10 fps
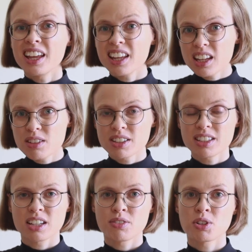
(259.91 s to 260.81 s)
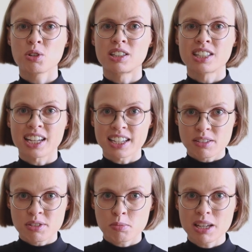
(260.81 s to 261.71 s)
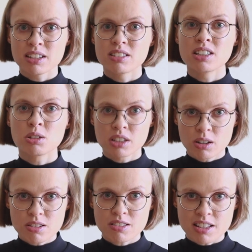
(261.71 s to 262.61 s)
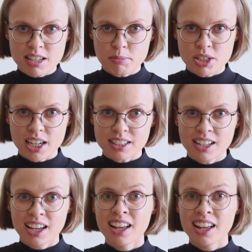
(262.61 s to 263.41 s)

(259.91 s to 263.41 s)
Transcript: even if you're a native speaker who knows the subject.